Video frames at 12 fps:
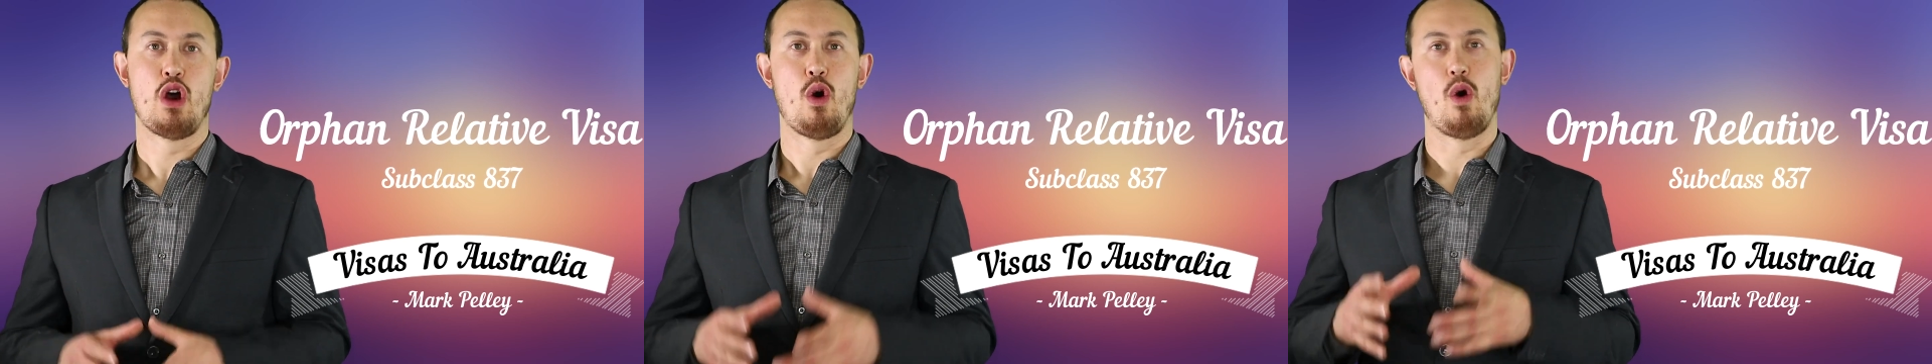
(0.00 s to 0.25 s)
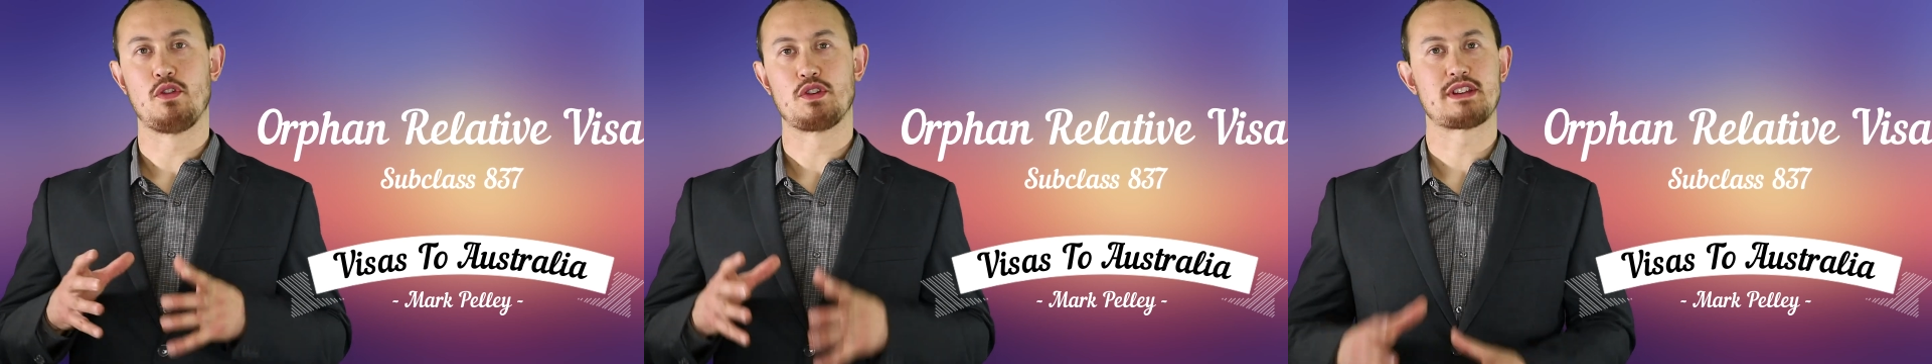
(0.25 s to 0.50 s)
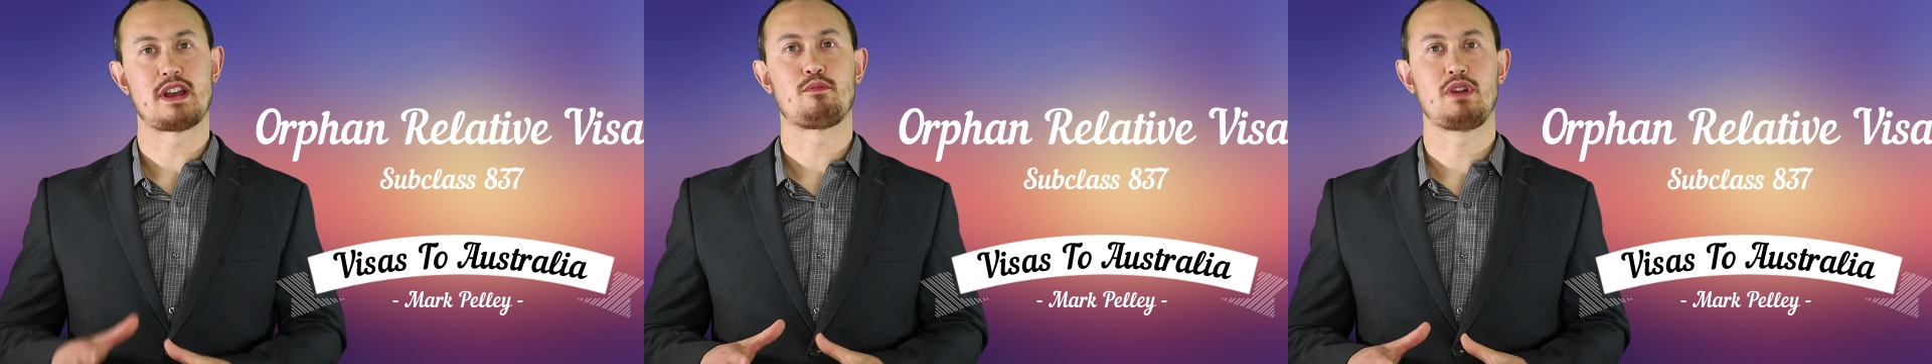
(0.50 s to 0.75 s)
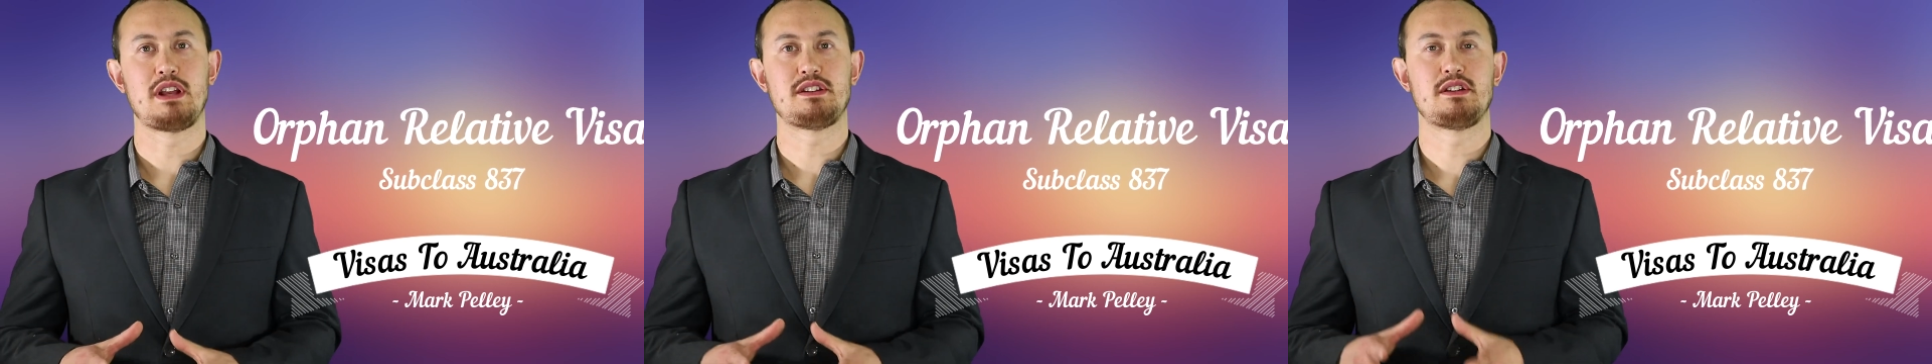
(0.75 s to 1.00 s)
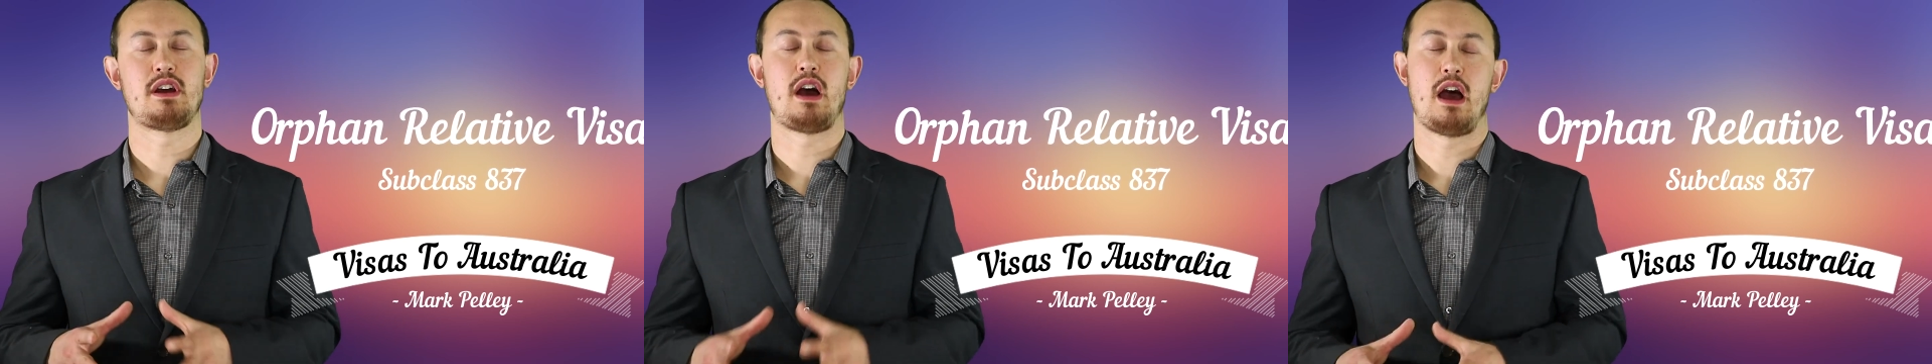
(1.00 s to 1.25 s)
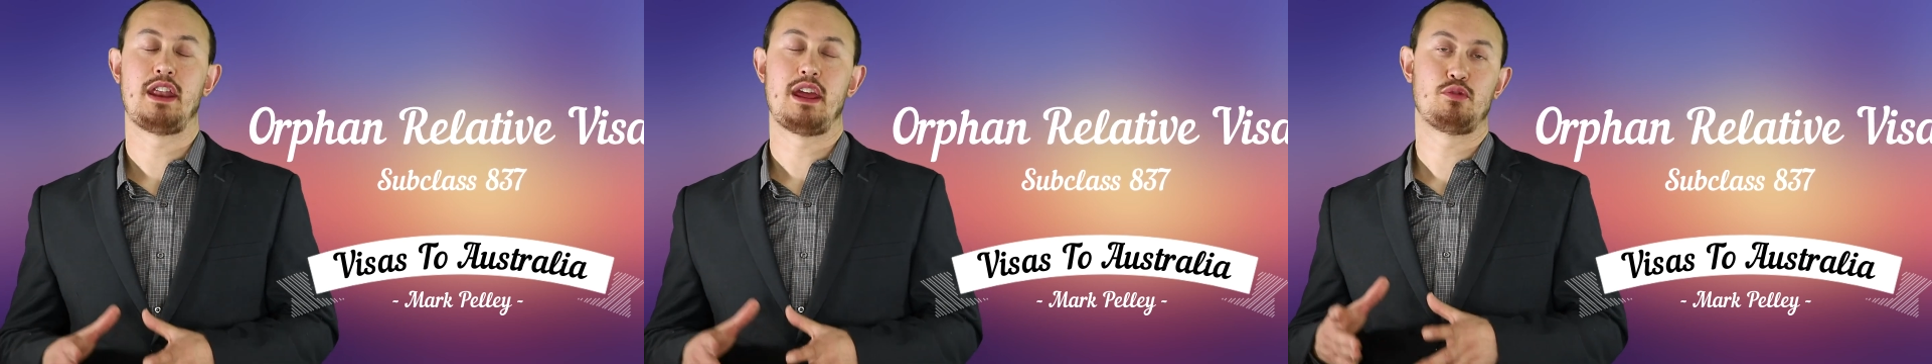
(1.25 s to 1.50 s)
or for some reason are
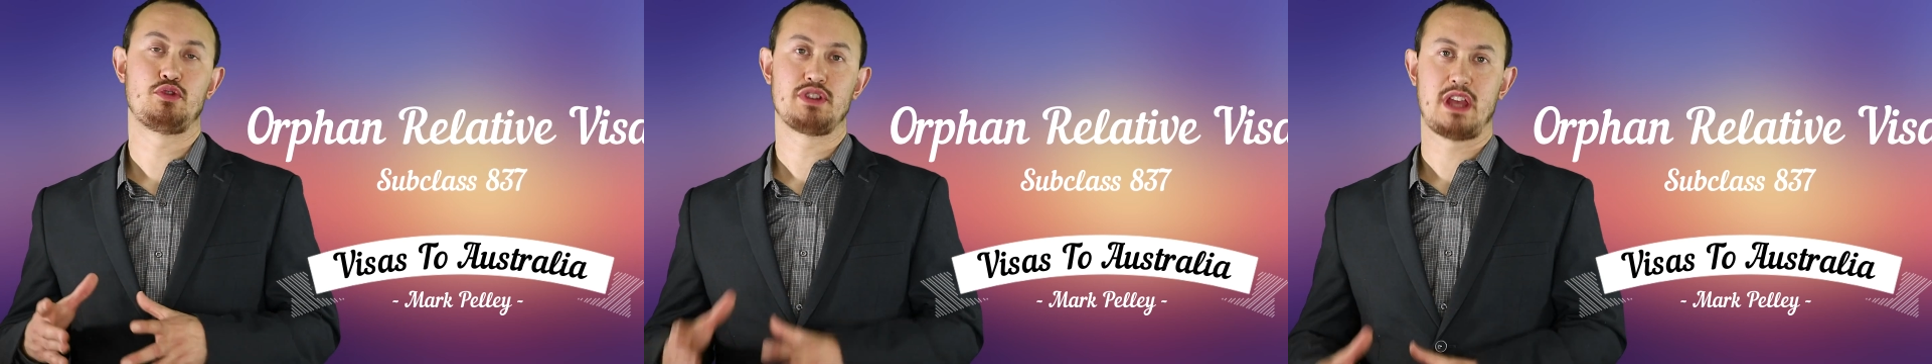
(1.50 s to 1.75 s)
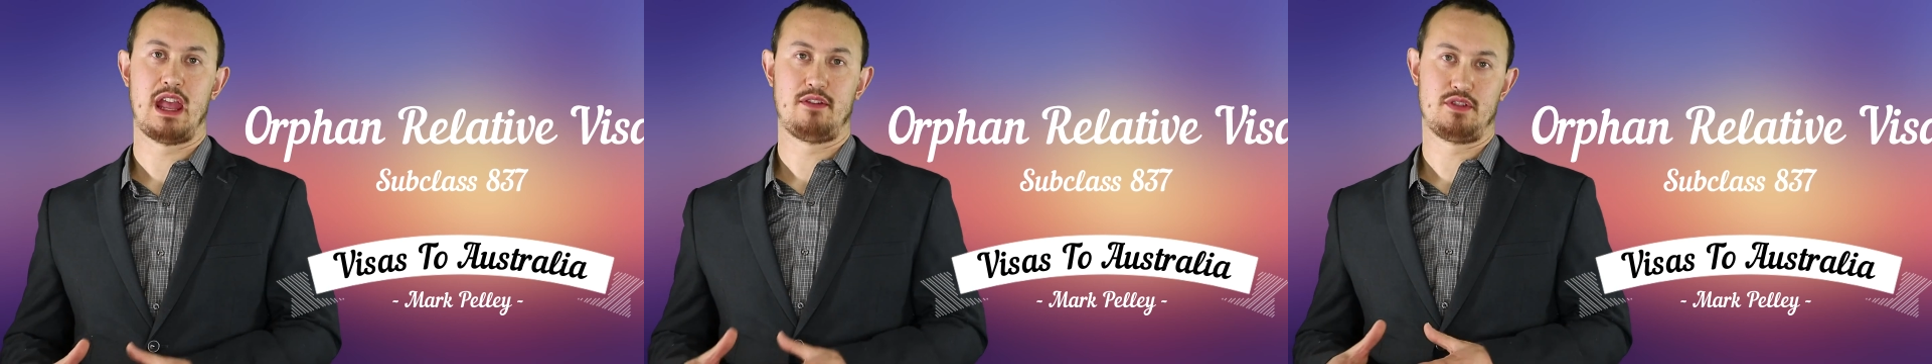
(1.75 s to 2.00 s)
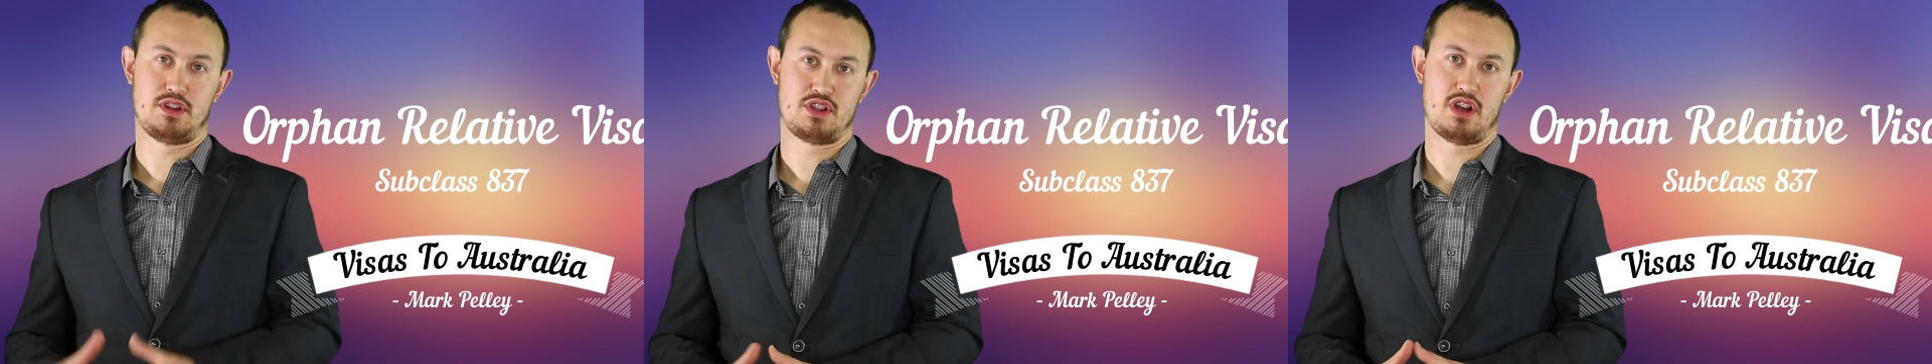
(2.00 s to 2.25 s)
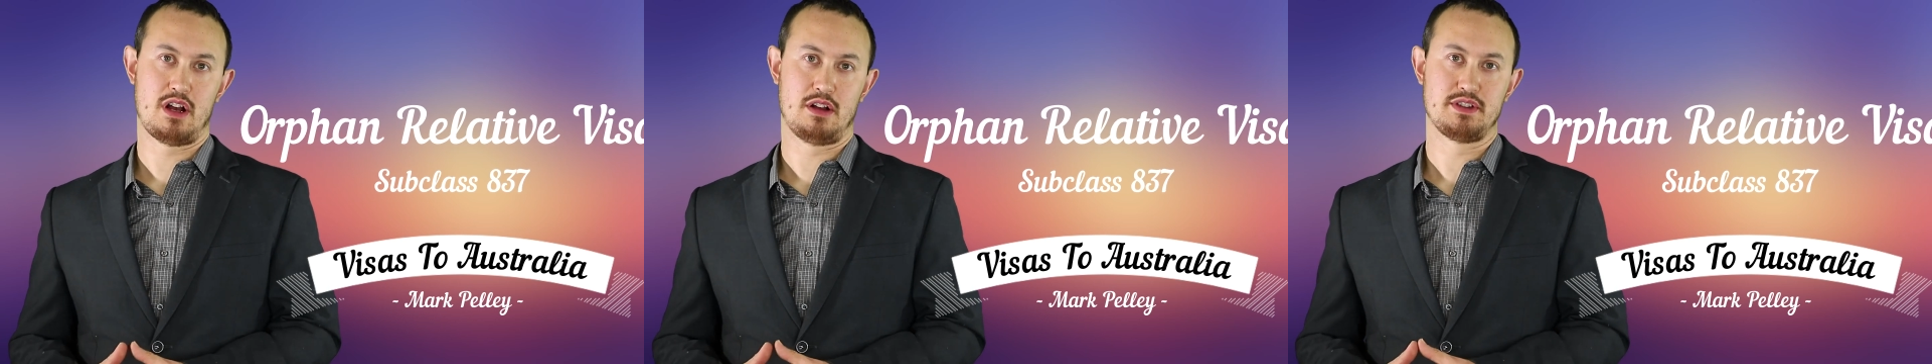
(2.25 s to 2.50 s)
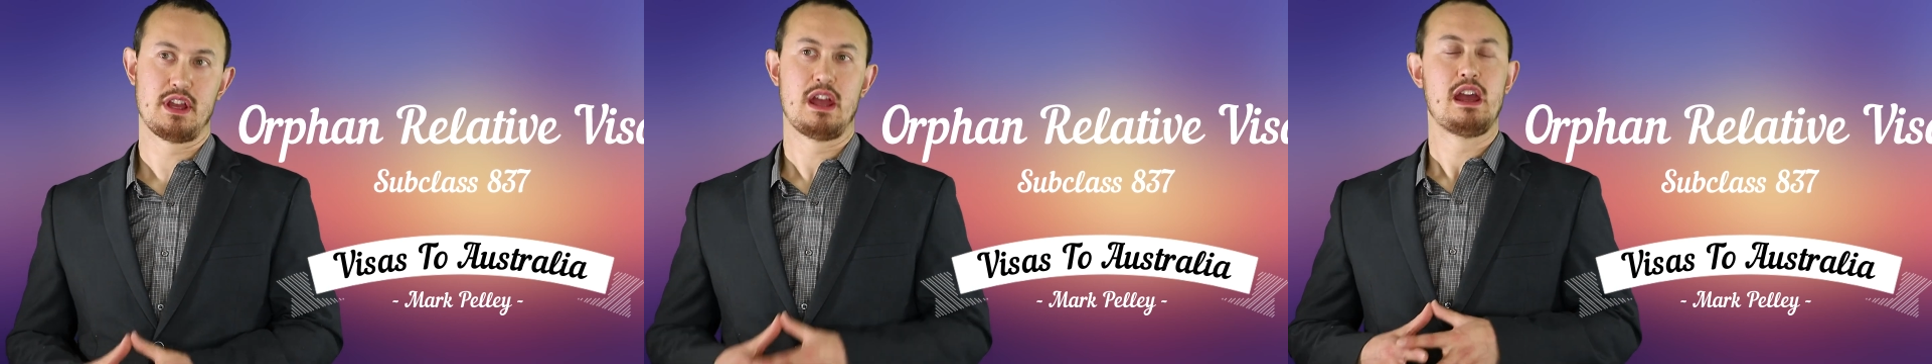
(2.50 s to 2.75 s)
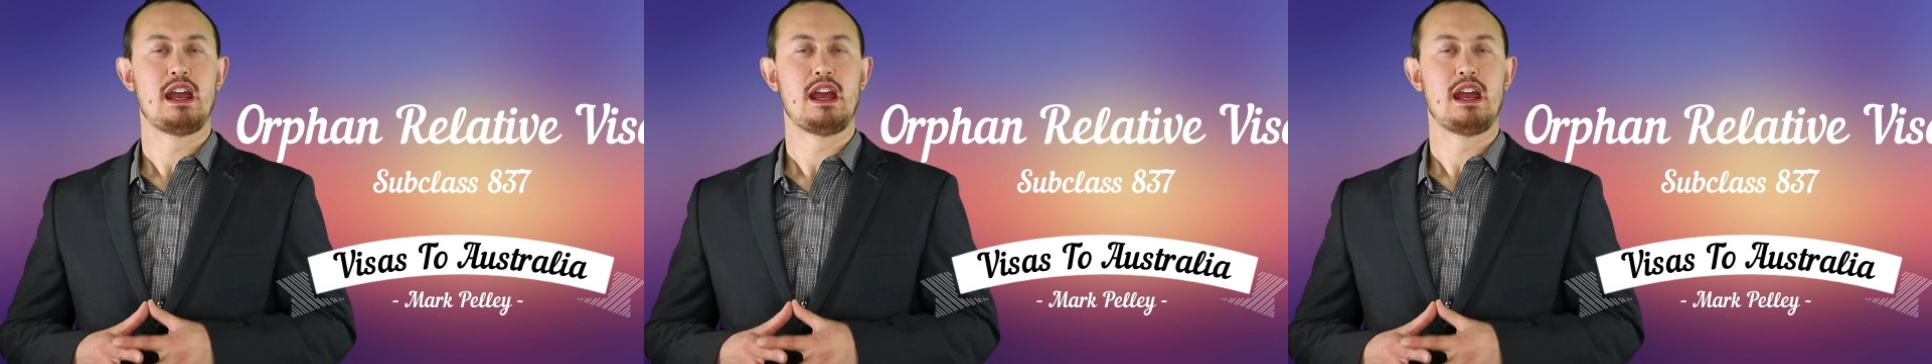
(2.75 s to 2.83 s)
unable to care for the child.